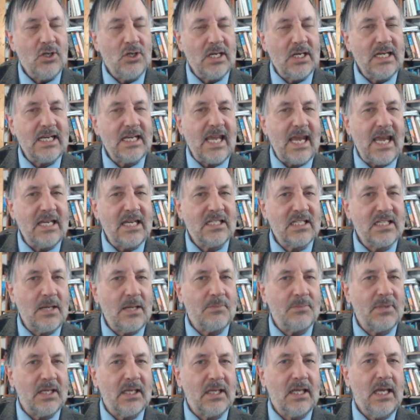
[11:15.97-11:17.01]
to indicate
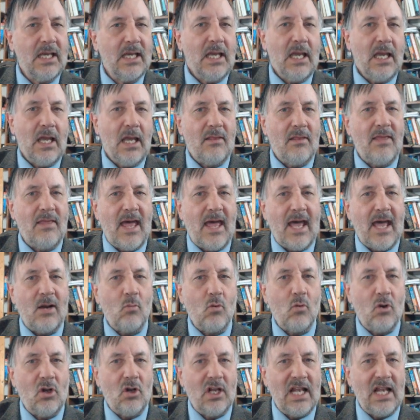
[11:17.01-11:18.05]
something
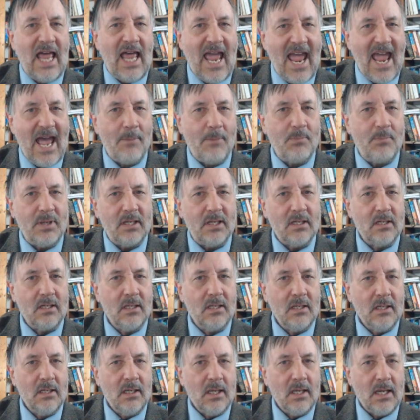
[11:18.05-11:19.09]
that will
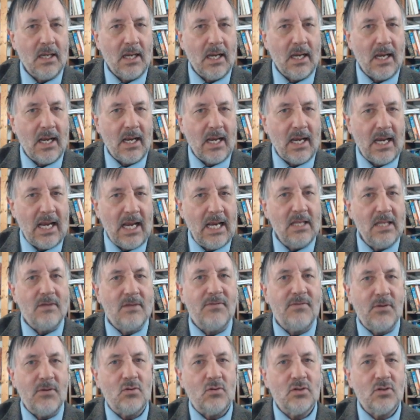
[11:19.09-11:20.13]
happen in
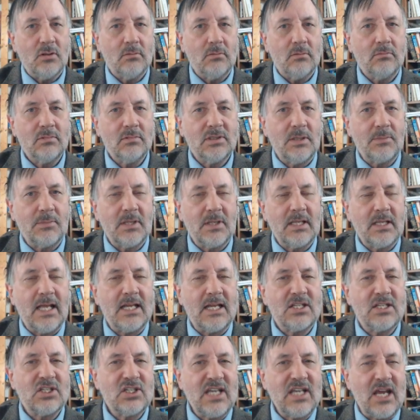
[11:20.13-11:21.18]
the future, something
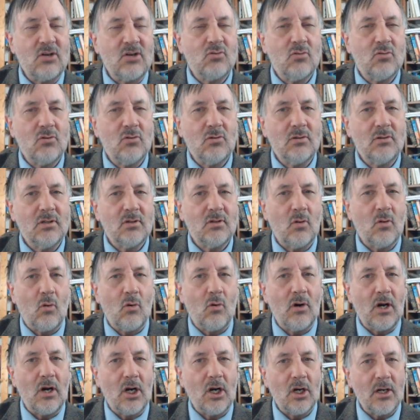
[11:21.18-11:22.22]
that's scheduled
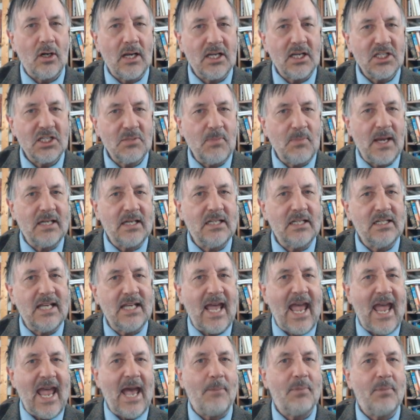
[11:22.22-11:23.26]
or are expected
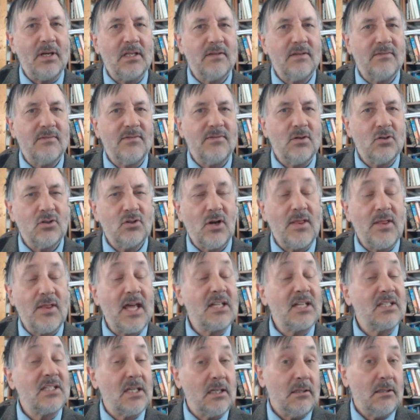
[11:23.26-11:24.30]
to happen in the future. And
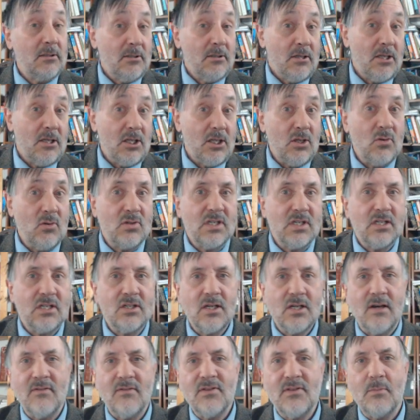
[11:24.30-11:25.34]
that's a
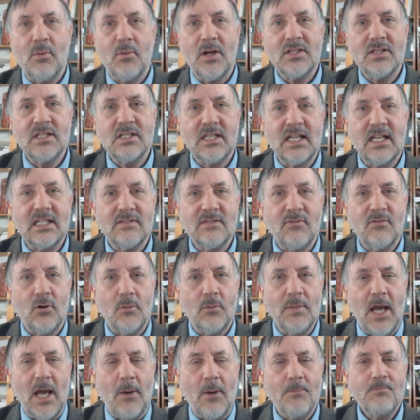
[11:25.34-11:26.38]
usage of the present tense
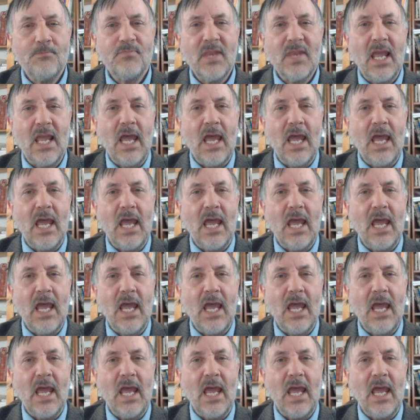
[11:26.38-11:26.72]
verb. Now,